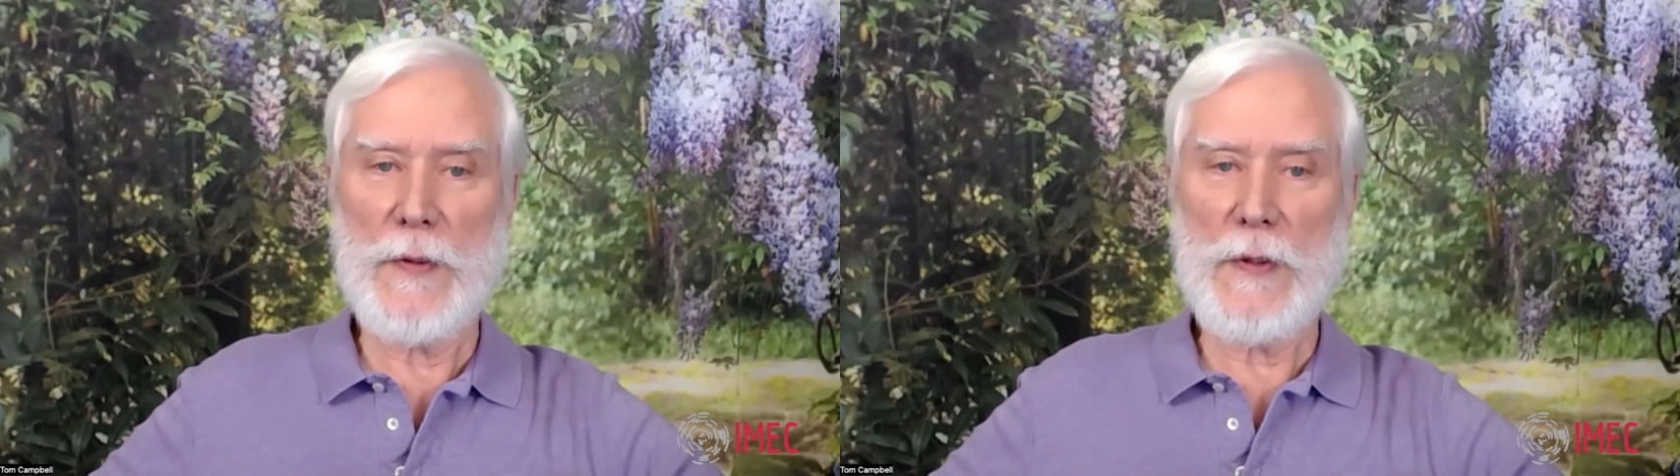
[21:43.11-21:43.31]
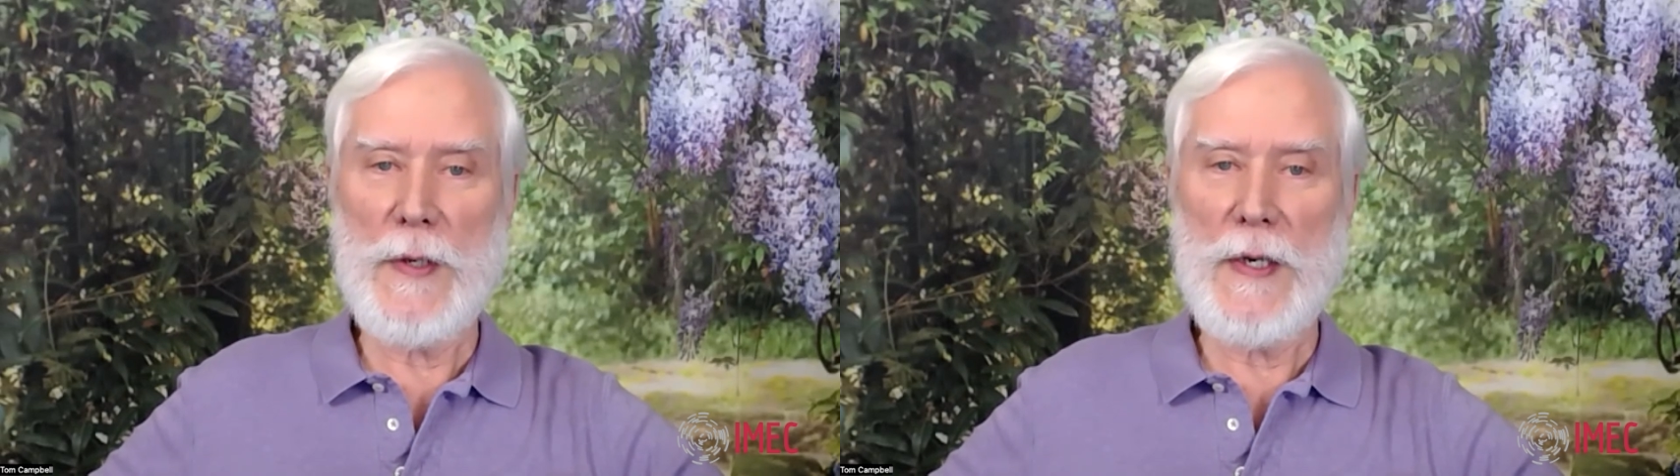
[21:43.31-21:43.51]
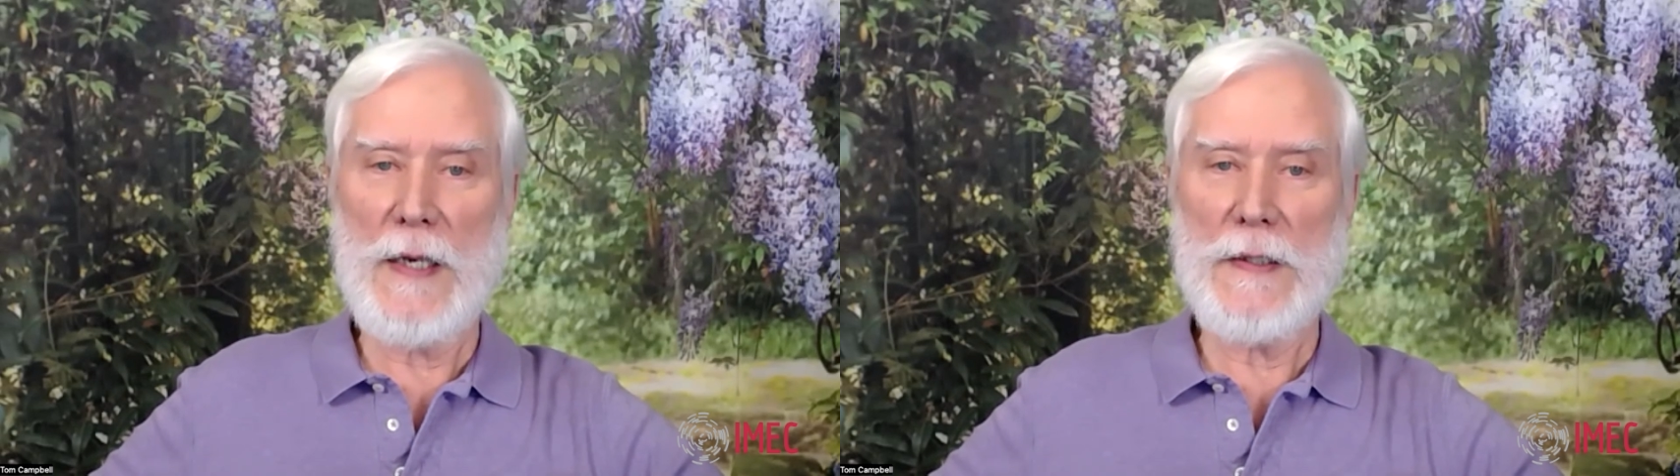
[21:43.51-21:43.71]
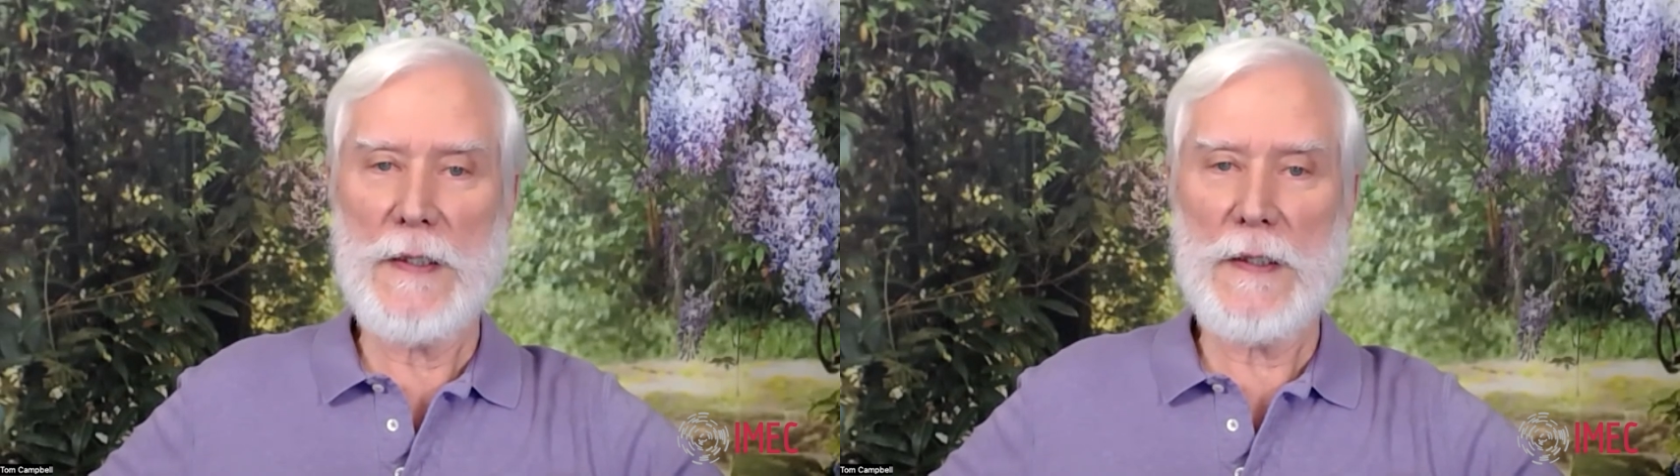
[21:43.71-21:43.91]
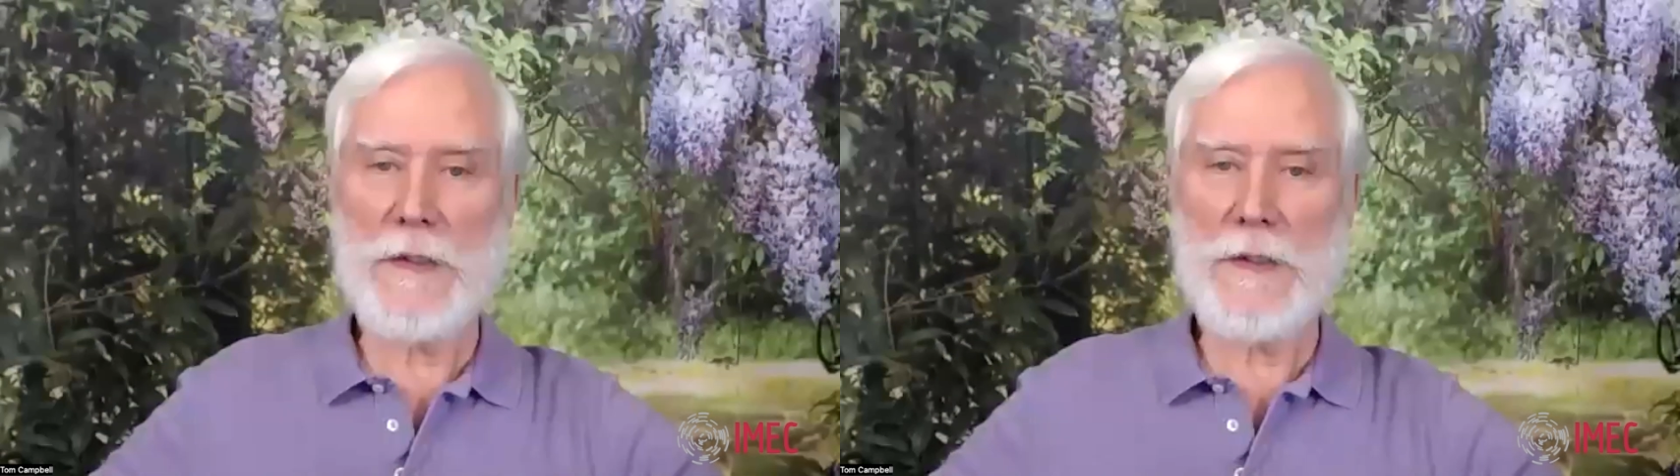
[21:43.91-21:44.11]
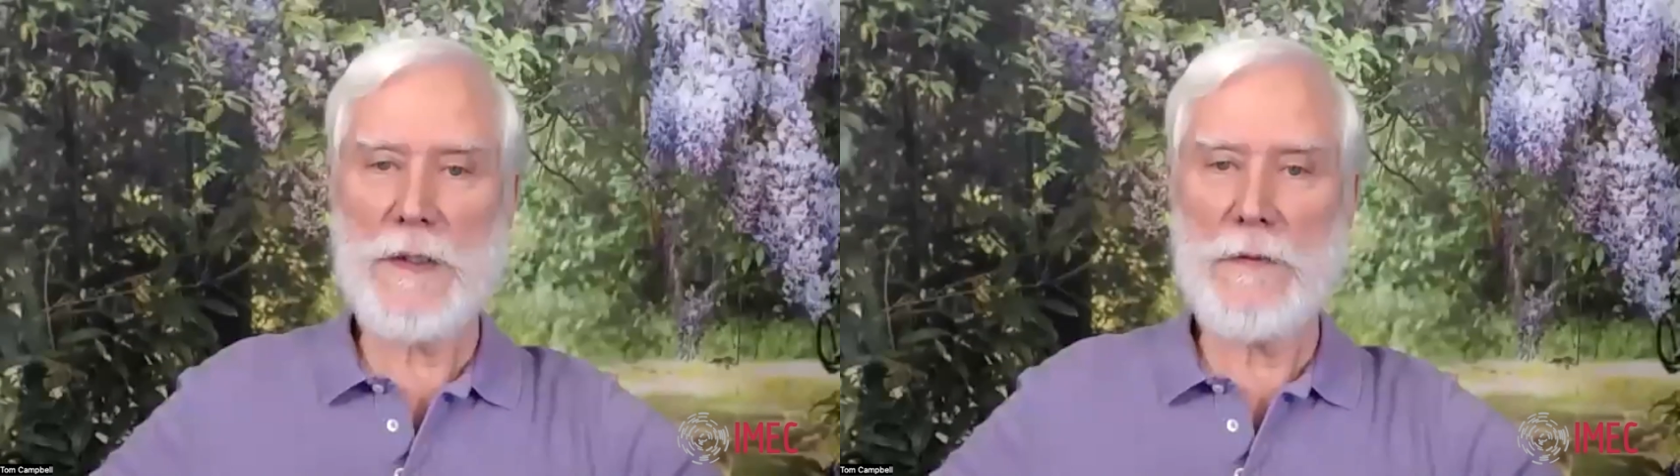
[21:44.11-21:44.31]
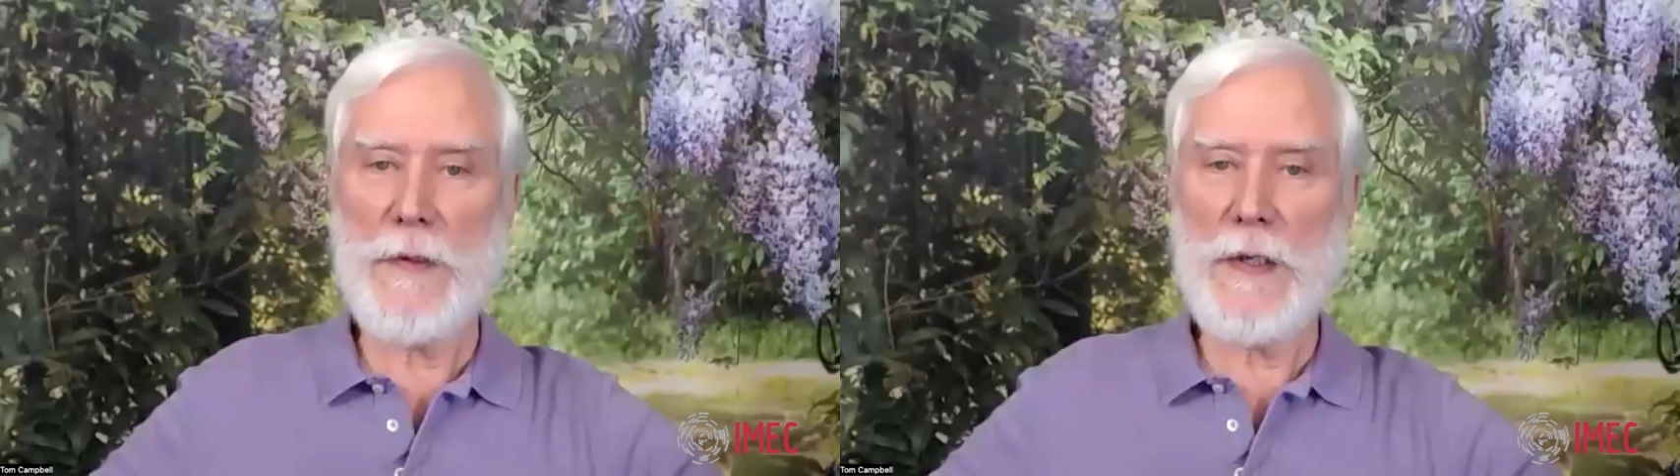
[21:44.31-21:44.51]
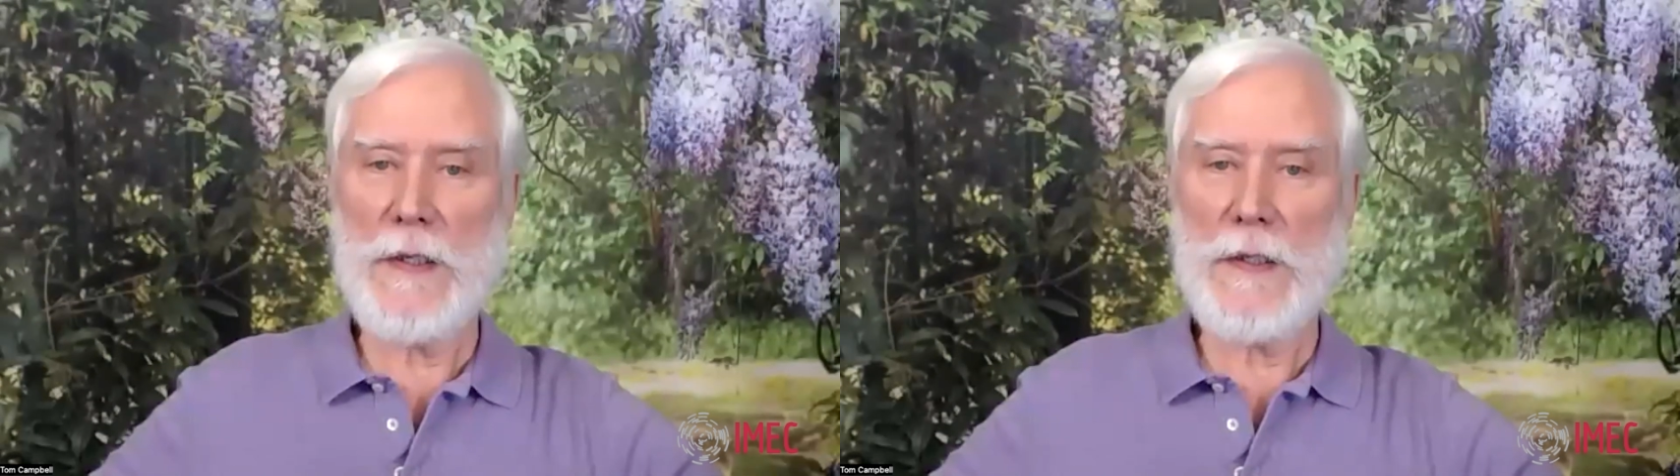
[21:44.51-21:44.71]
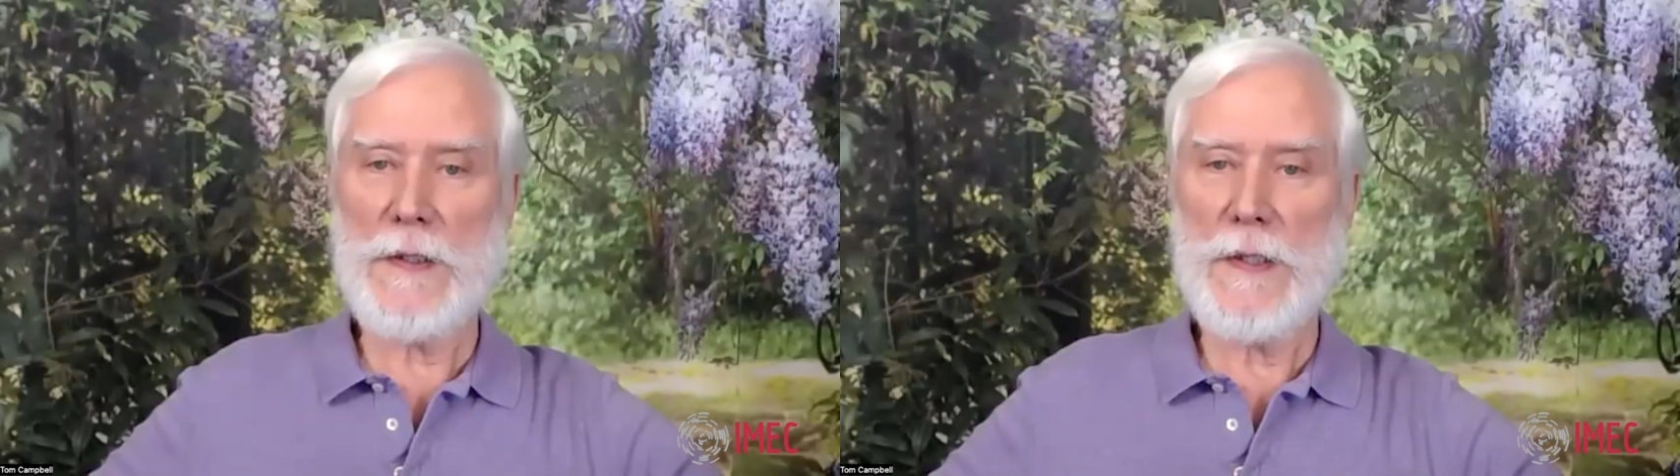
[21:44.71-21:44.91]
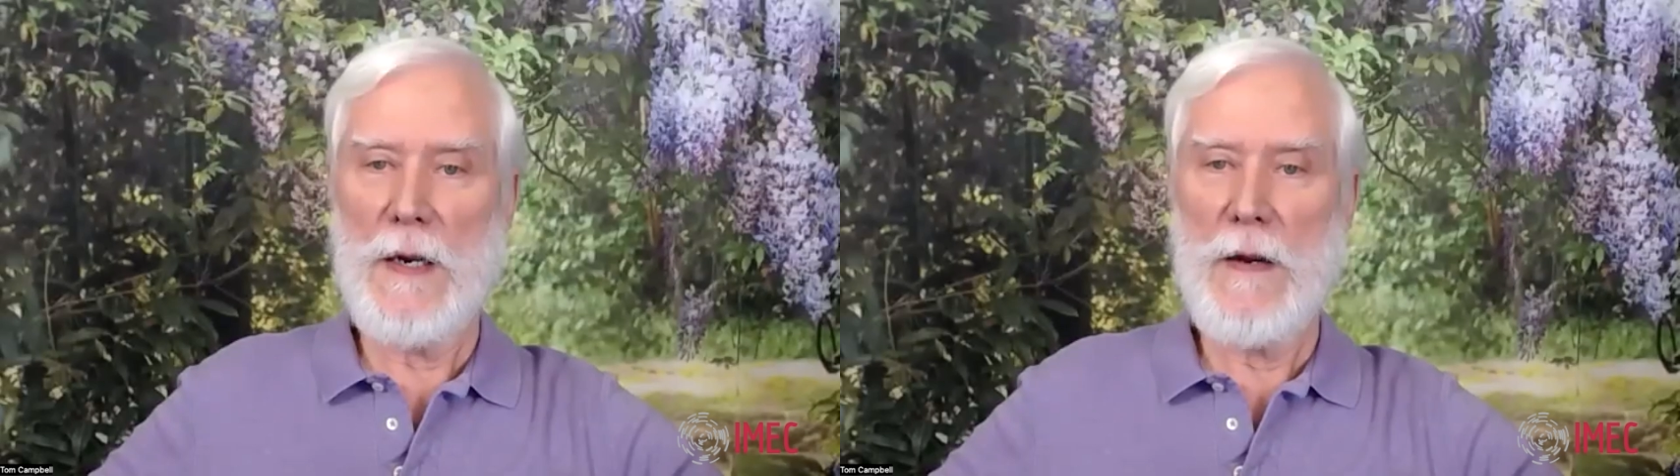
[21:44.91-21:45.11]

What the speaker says: between idealists and realists,